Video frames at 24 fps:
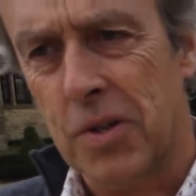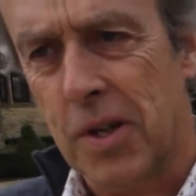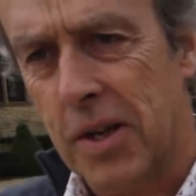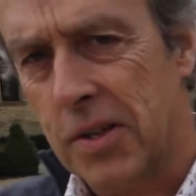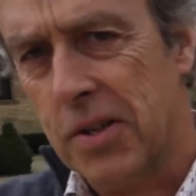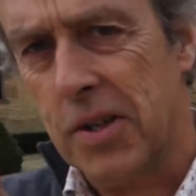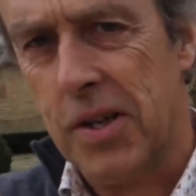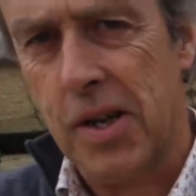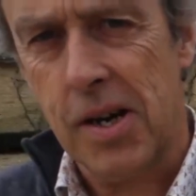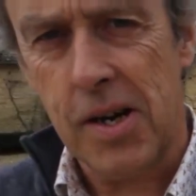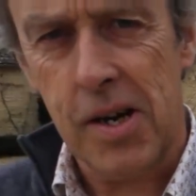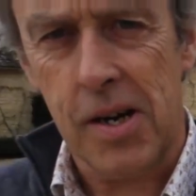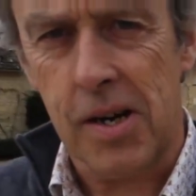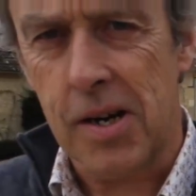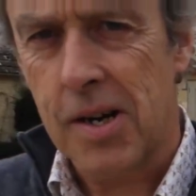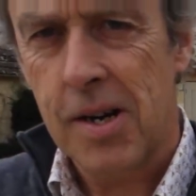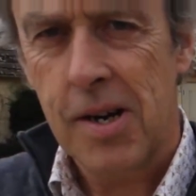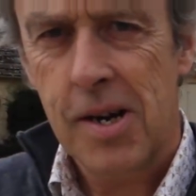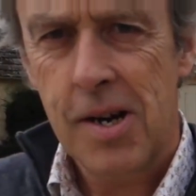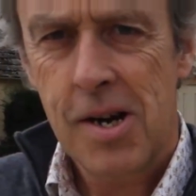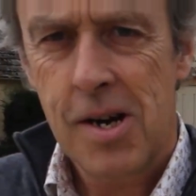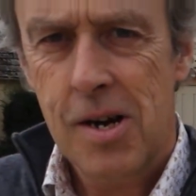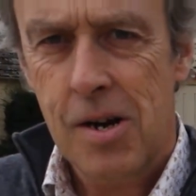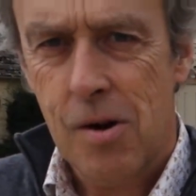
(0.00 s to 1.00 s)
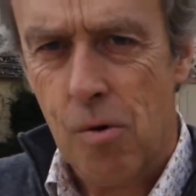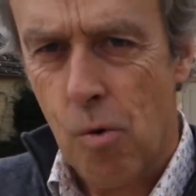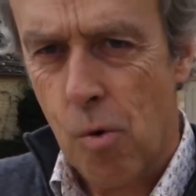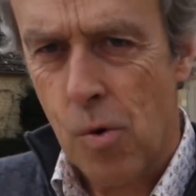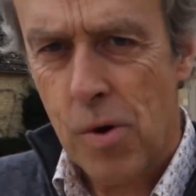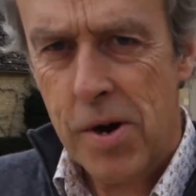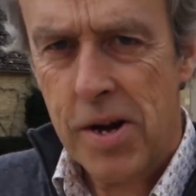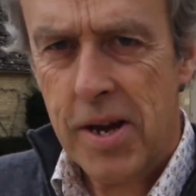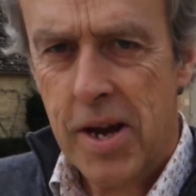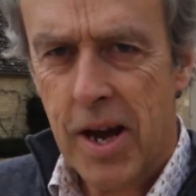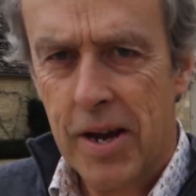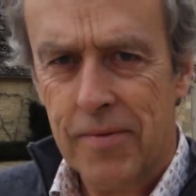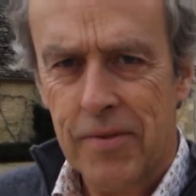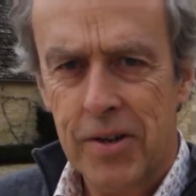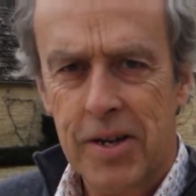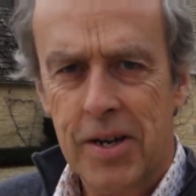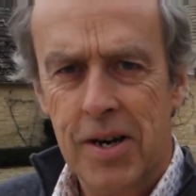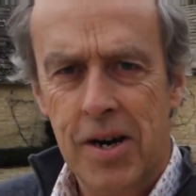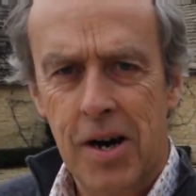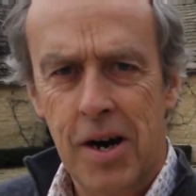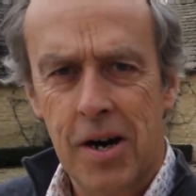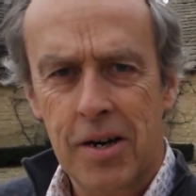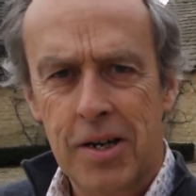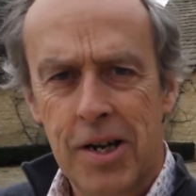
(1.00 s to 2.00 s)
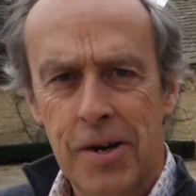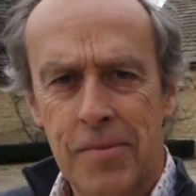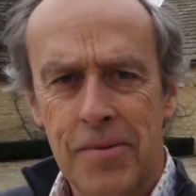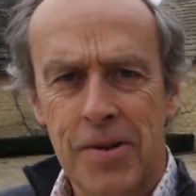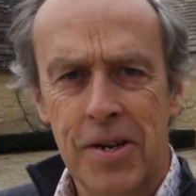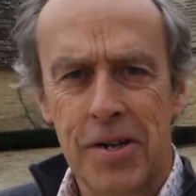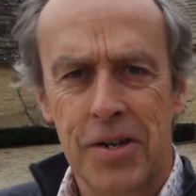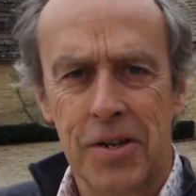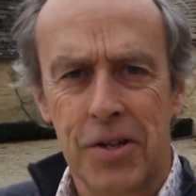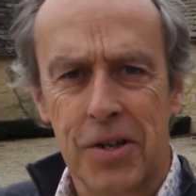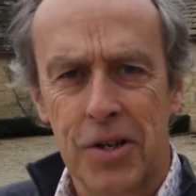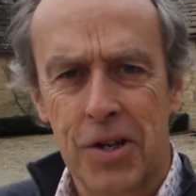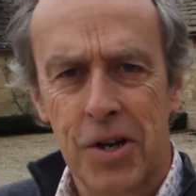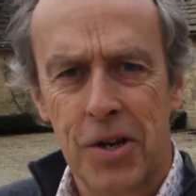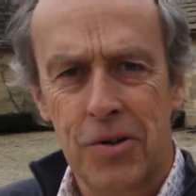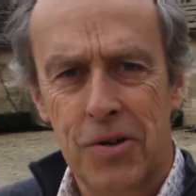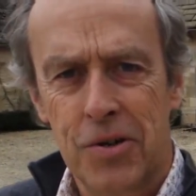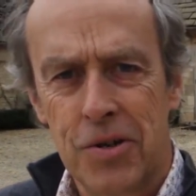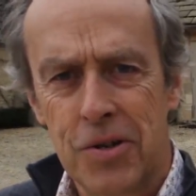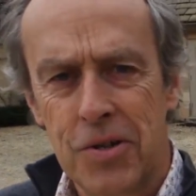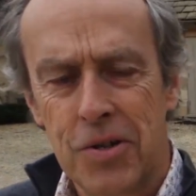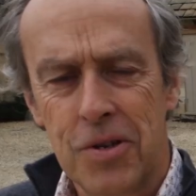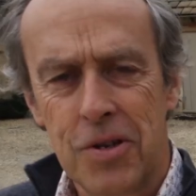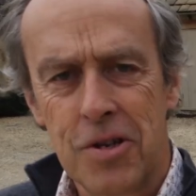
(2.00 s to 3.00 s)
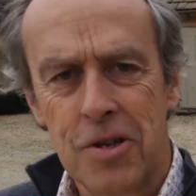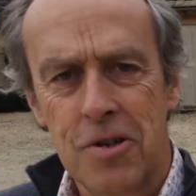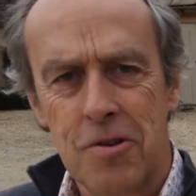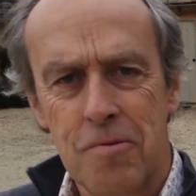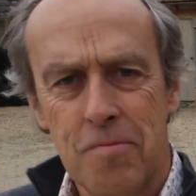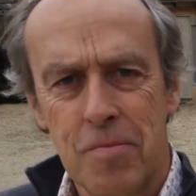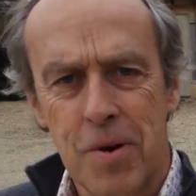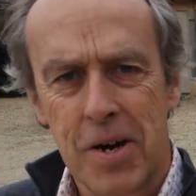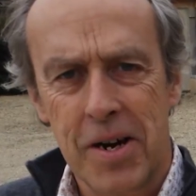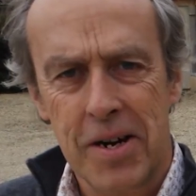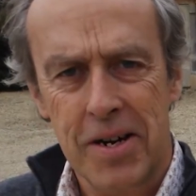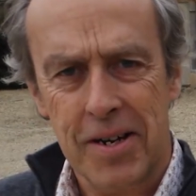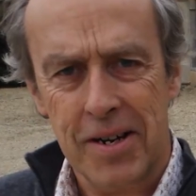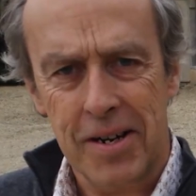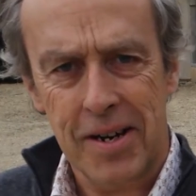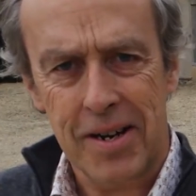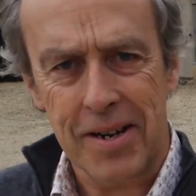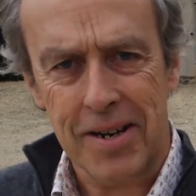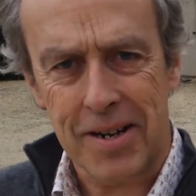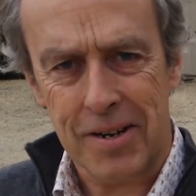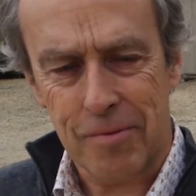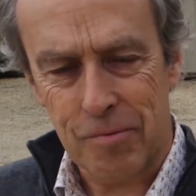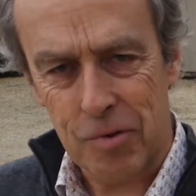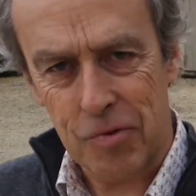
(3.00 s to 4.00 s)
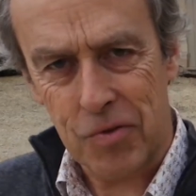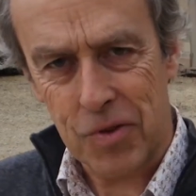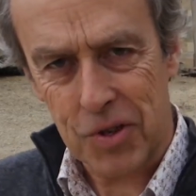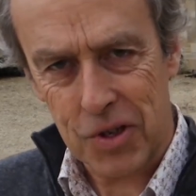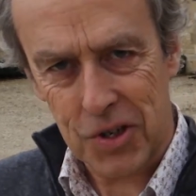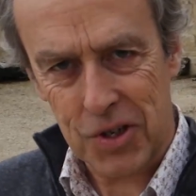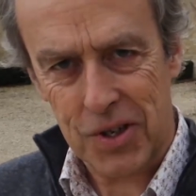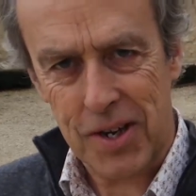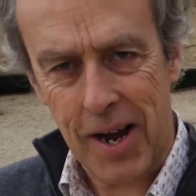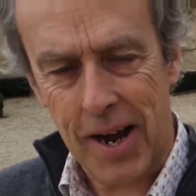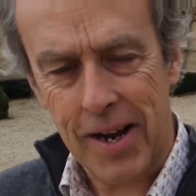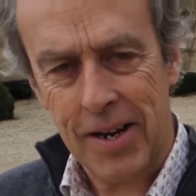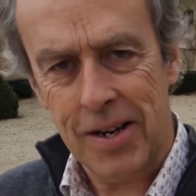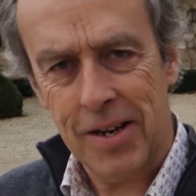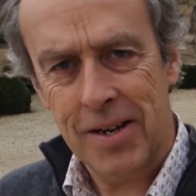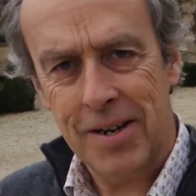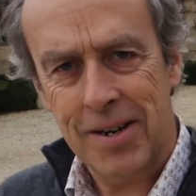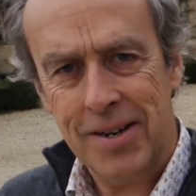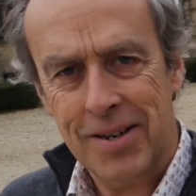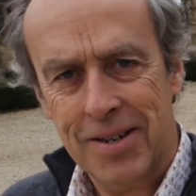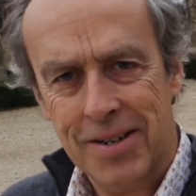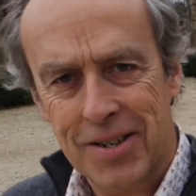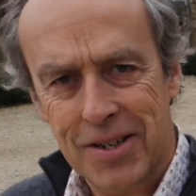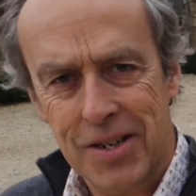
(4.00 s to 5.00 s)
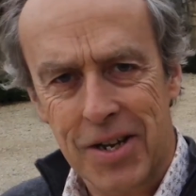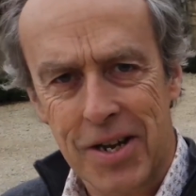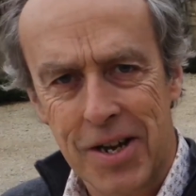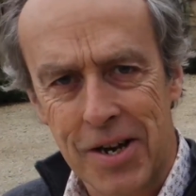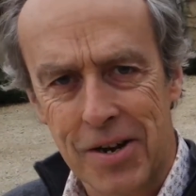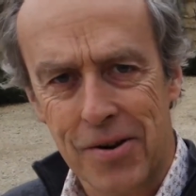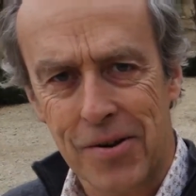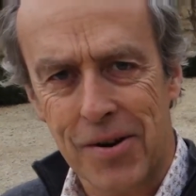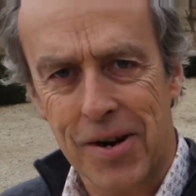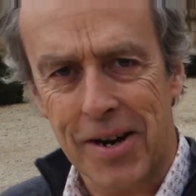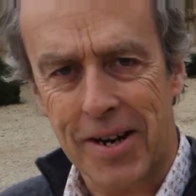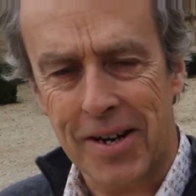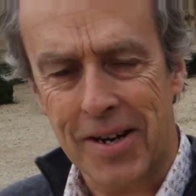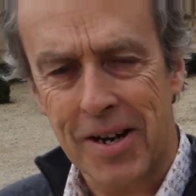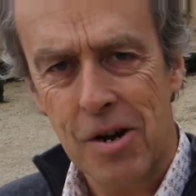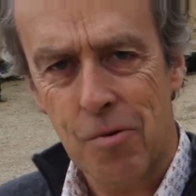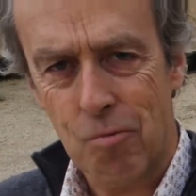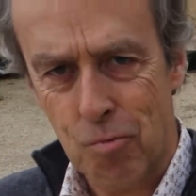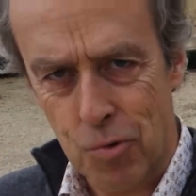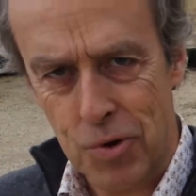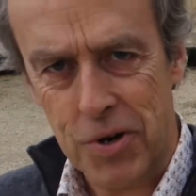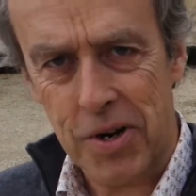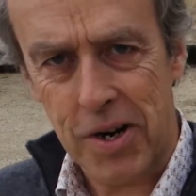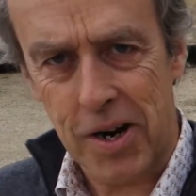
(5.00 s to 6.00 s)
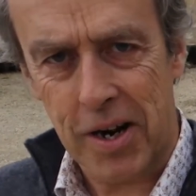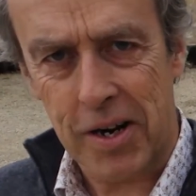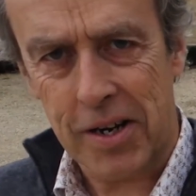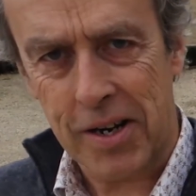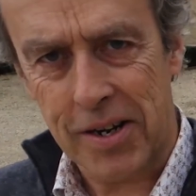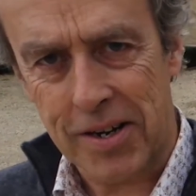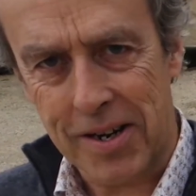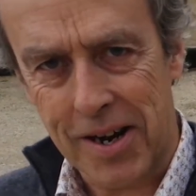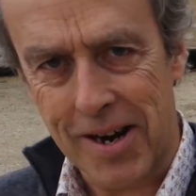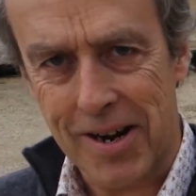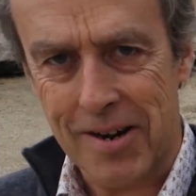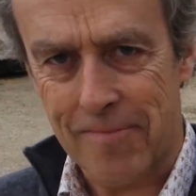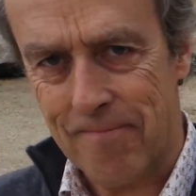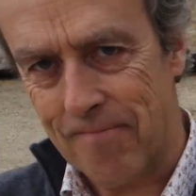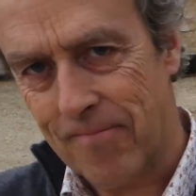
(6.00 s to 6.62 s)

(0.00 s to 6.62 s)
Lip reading: And I said, we have a car coming into the country that you might like with the standard steering. Would you like a go?